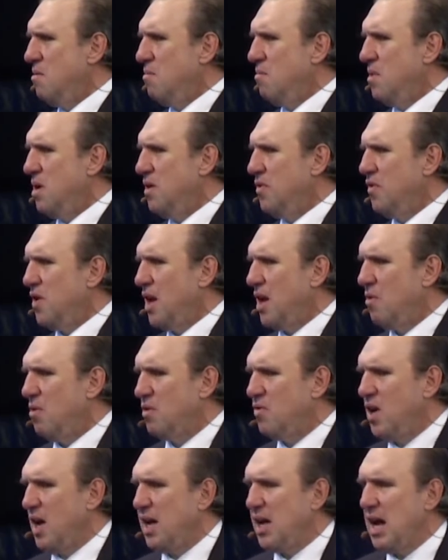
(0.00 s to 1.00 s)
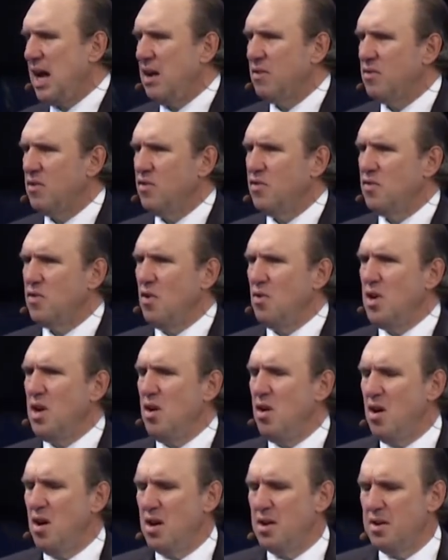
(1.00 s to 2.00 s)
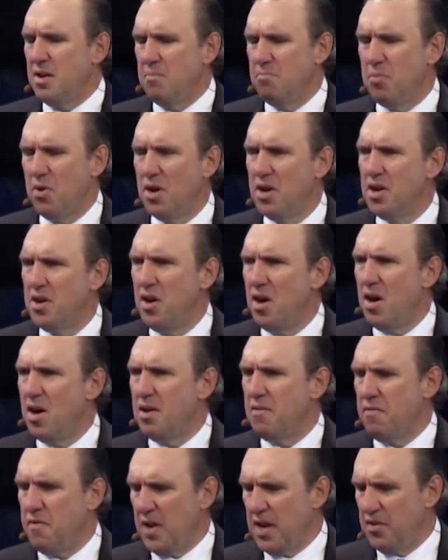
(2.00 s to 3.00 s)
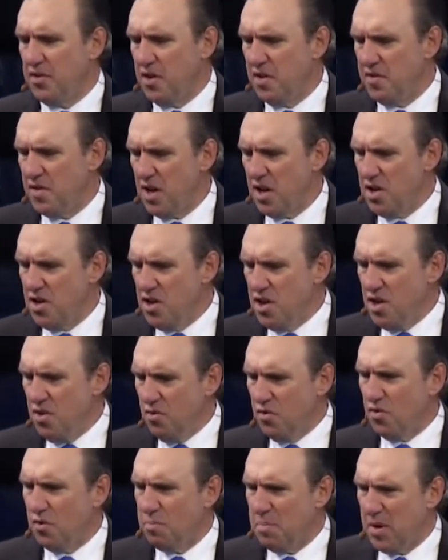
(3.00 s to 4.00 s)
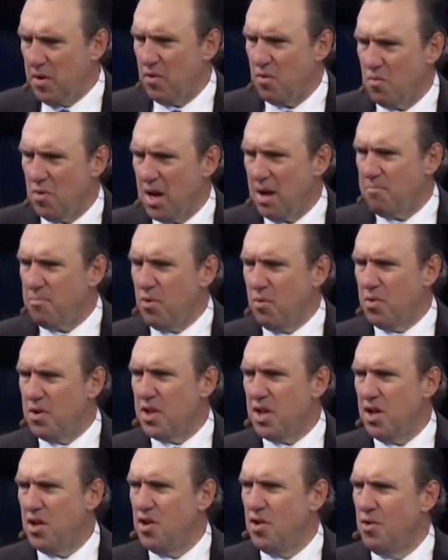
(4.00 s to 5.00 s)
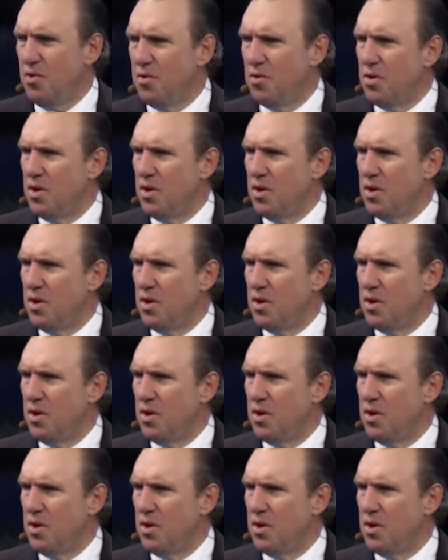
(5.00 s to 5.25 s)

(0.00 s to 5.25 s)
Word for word: But he said, I will take out the stony heart and put in a heart of flesh. He said, A new spirit will I put within you.